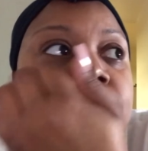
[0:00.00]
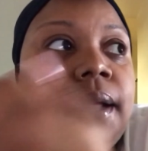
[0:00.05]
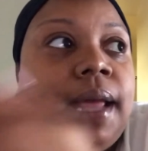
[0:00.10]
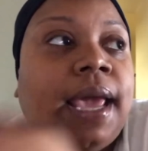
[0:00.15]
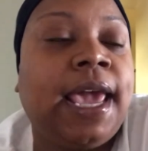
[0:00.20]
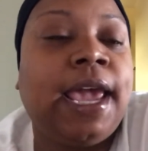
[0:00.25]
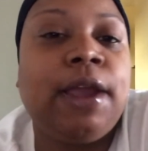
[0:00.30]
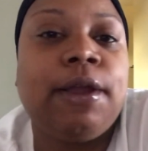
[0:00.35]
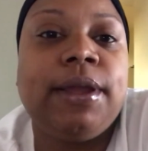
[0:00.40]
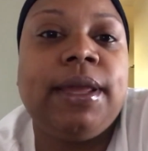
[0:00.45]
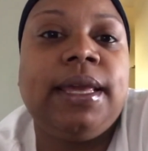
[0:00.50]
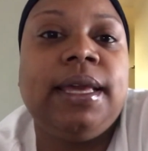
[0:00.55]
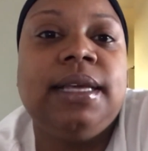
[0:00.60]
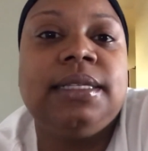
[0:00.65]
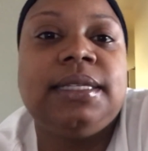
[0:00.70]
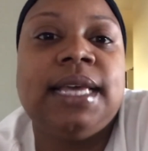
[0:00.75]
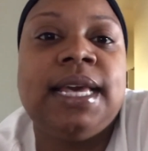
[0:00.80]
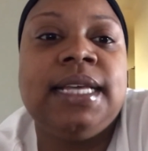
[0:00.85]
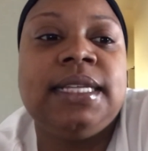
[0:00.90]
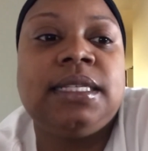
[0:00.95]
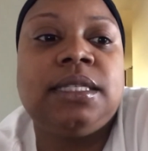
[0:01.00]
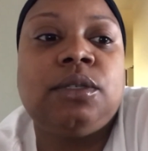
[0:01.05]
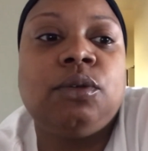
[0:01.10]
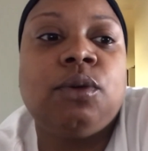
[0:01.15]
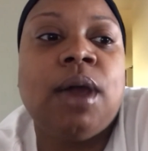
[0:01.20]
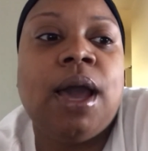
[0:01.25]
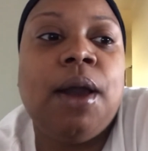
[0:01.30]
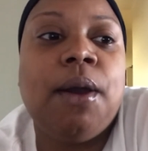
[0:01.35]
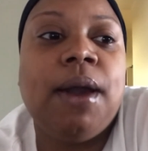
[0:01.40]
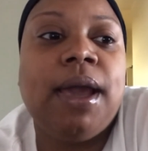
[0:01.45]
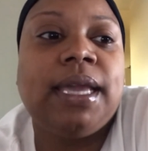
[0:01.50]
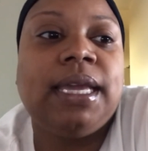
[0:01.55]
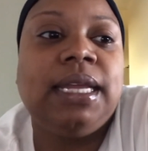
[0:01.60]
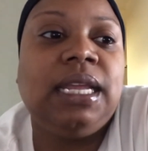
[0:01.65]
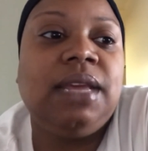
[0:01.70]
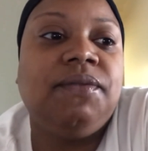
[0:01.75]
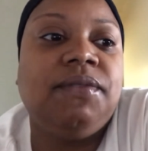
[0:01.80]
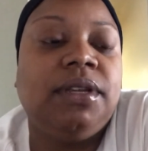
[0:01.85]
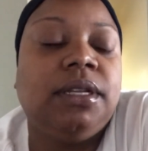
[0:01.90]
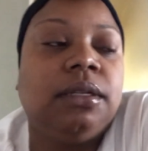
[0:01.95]
areas as to how I can
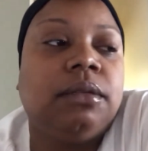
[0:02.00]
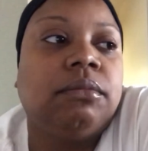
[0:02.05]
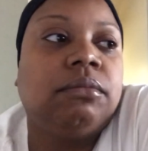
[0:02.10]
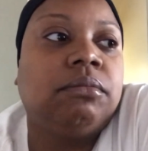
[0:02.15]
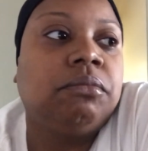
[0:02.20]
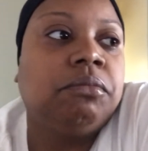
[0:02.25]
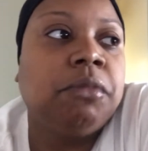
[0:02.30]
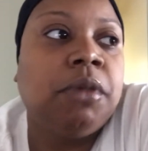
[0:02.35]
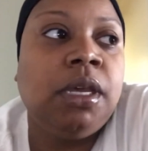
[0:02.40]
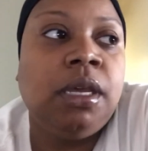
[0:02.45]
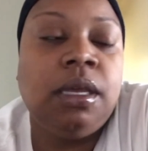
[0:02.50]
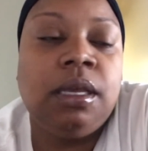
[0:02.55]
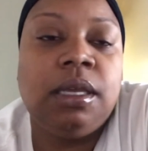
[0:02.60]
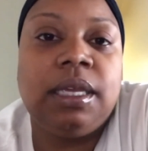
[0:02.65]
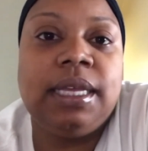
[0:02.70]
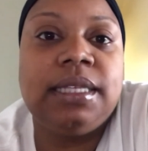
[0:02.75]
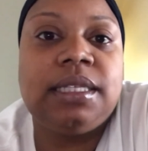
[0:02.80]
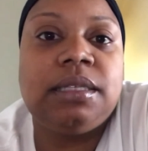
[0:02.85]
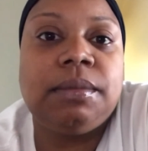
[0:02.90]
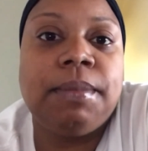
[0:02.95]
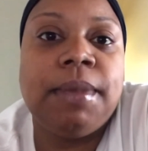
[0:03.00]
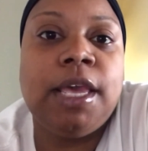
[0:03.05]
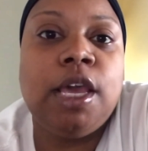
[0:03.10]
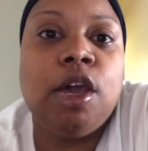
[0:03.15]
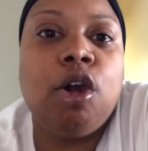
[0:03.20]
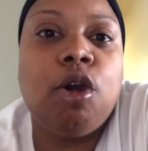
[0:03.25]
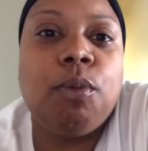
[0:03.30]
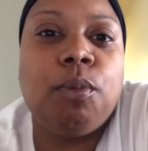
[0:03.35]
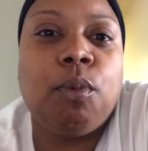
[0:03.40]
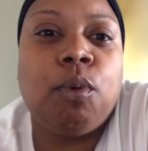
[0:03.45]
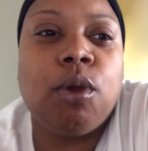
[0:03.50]
even get some help.